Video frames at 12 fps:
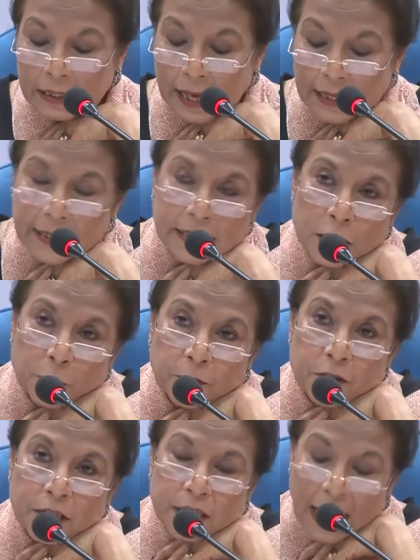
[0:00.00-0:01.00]
And it is
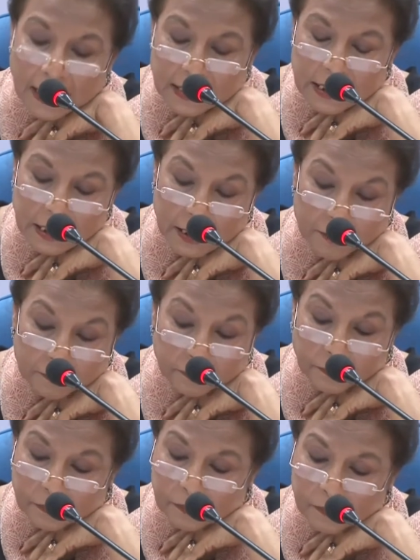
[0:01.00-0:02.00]
precisely
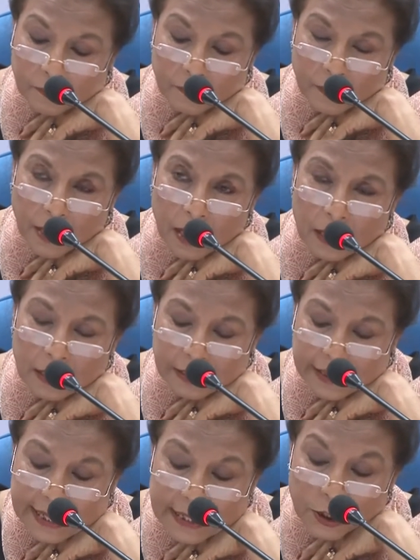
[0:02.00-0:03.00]

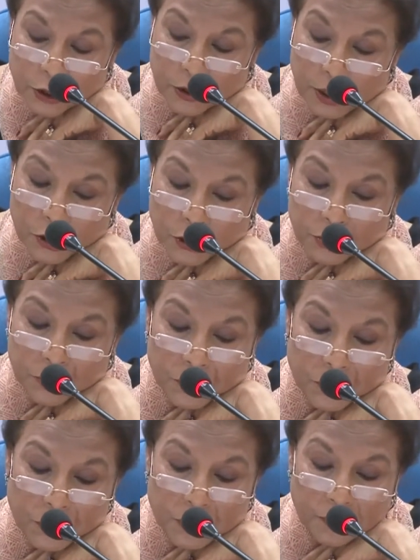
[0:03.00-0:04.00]
these
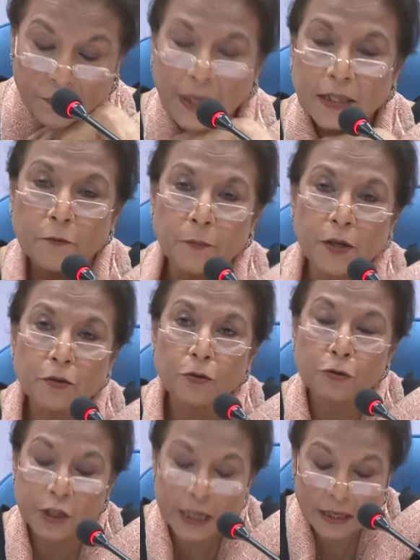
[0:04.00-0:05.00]
traditions that have been
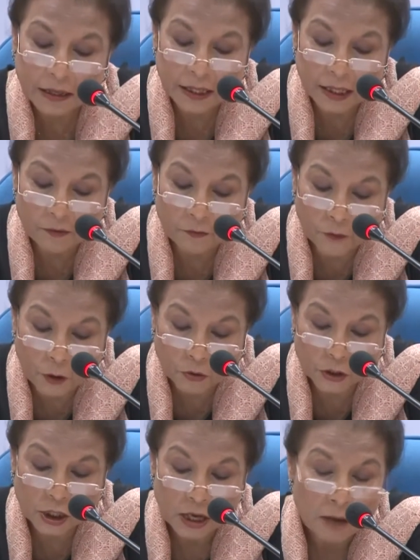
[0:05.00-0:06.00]
routinely
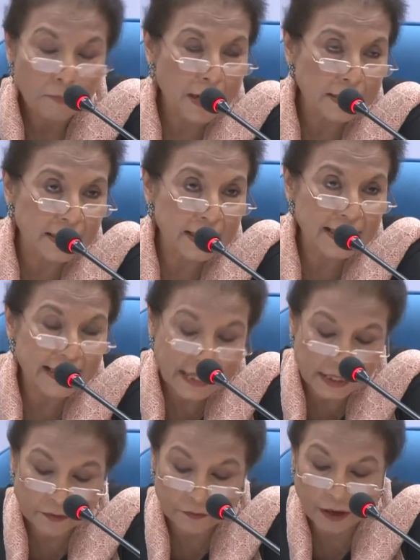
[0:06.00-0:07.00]
invoked by
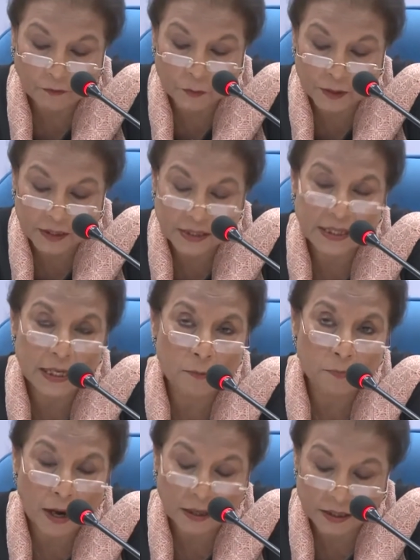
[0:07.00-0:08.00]
successive governments in
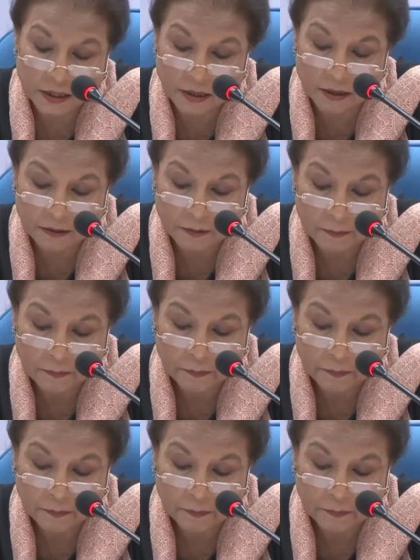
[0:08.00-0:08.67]
Pakistan